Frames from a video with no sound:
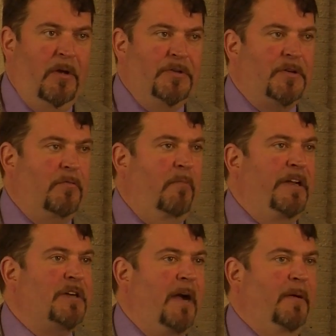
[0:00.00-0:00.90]
So when we
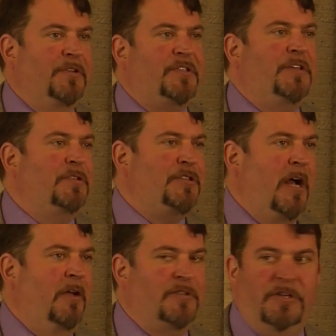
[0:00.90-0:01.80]
talk about the Caesar
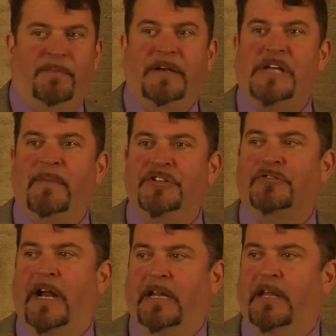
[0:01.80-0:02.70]
challenge and
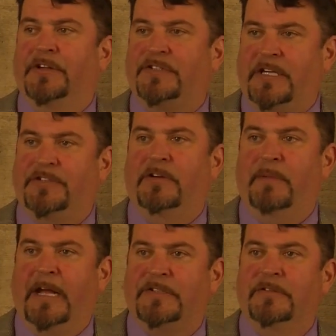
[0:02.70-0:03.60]
demonstrating that a Caesar
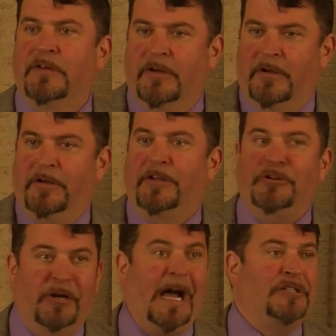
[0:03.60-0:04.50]

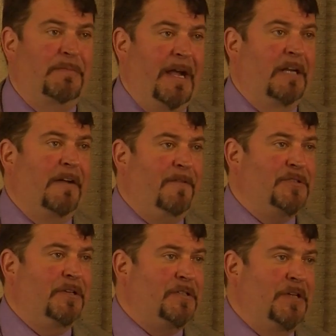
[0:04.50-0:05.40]
you can actually make a
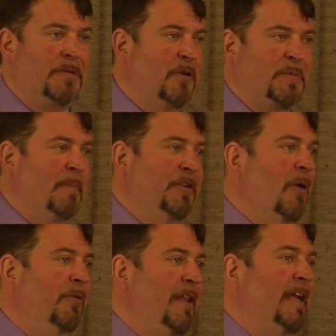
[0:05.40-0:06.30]
difference in a Caesar. Most people
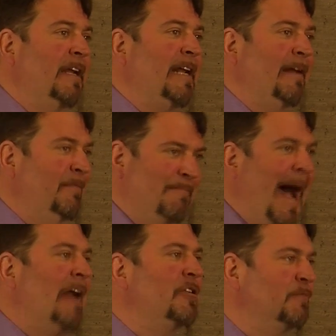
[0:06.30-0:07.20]
don't think it
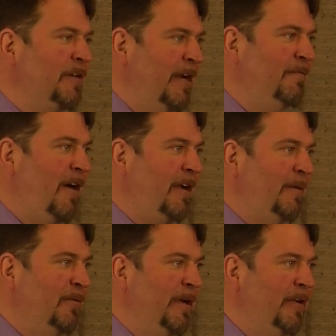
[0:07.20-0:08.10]
matters what kind of vodka
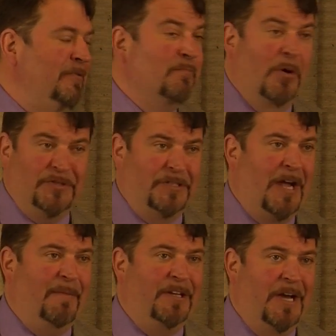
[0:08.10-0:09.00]
you put in it. Most of the
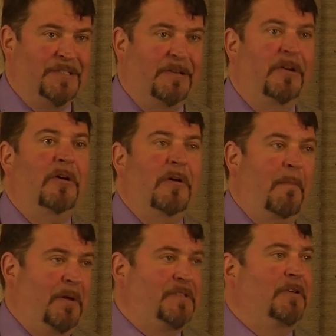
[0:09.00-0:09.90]
time it doesn't.
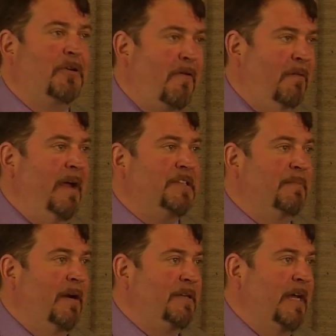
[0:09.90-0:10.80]
But Zirkova makes a
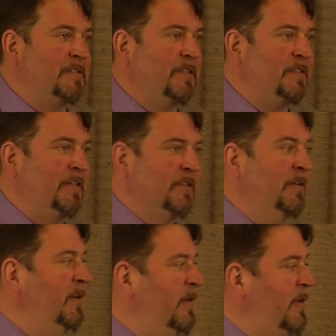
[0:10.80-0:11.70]
better tasting
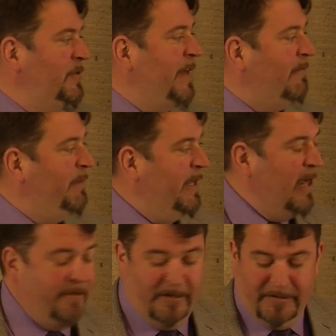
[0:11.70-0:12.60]
Caesar. So that will be
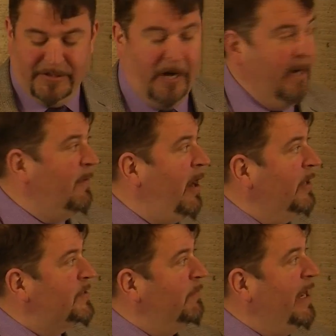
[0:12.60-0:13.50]
another target
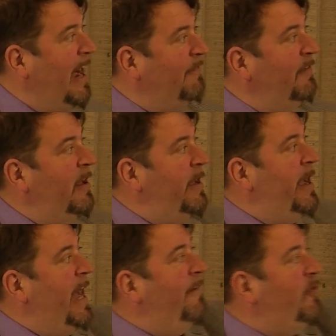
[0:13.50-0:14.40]
market. So we have,
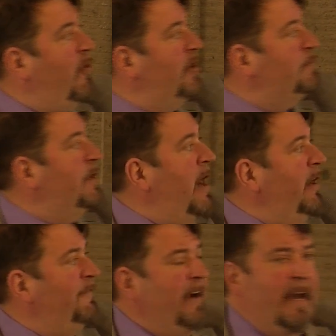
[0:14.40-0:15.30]
and of course we're not
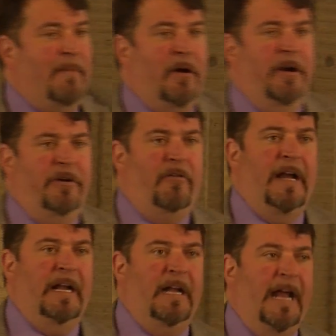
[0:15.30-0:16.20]
going to forget about our
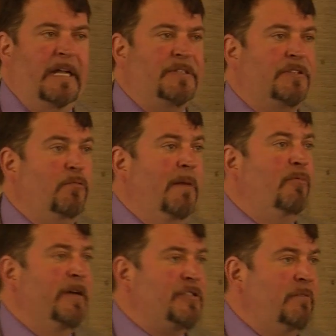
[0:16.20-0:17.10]
Ukrainian Canadians. There's
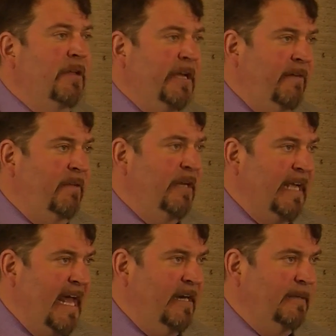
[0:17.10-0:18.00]
1.2 million of them in
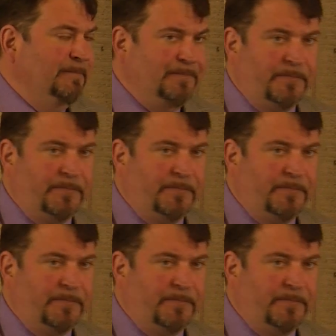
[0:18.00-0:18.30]
Canada.